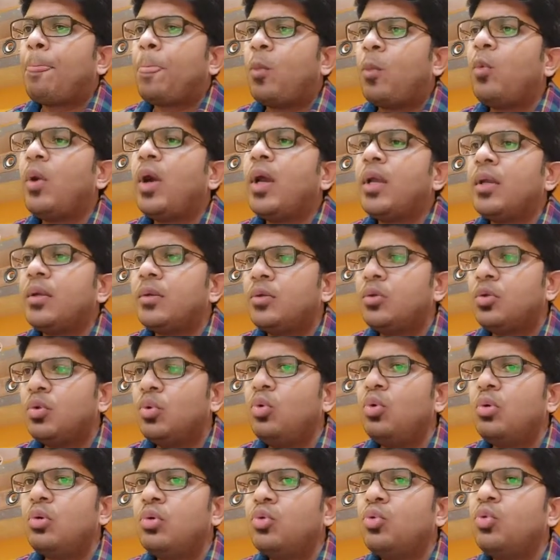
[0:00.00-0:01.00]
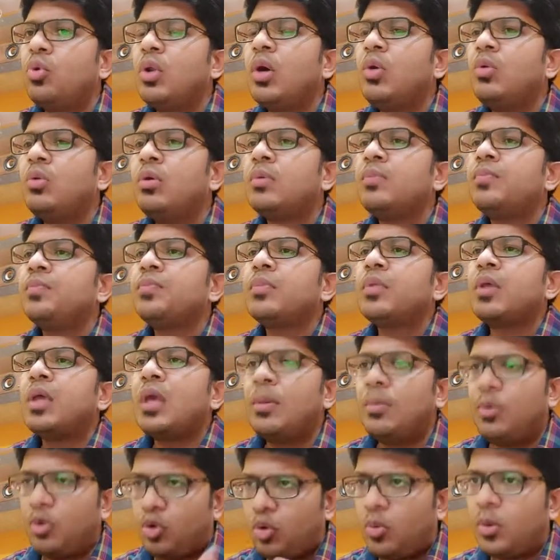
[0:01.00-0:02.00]
Why? To rule out
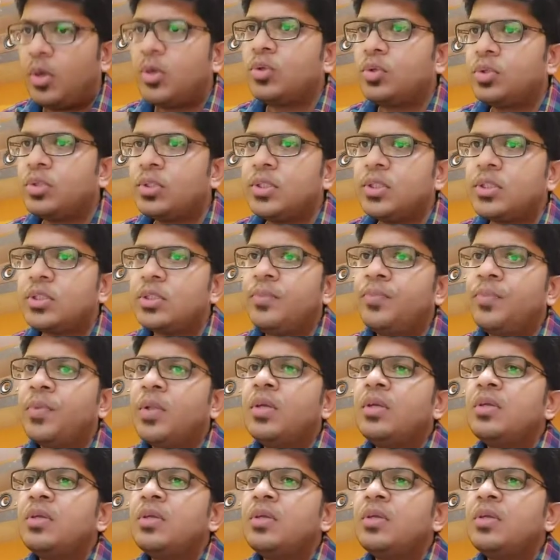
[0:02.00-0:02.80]
hemochromatosis.